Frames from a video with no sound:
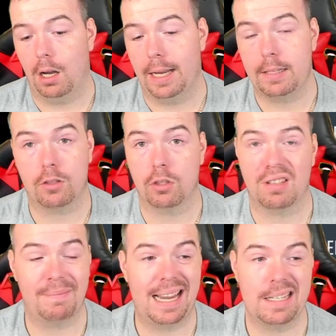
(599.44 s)
it's just
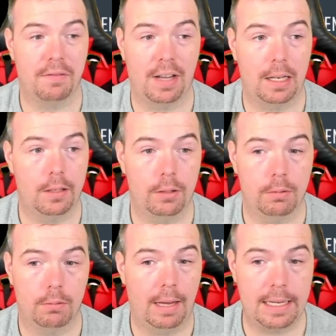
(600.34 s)
amazing
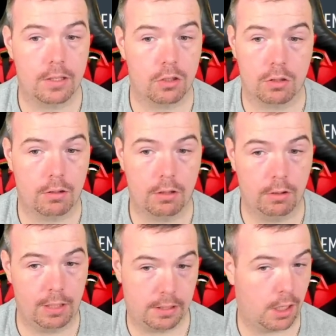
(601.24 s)
value. It's
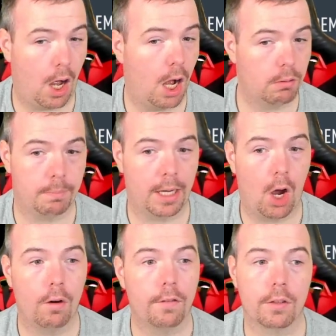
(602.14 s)
this card would be
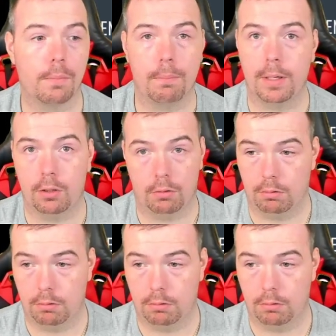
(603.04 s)
over a mil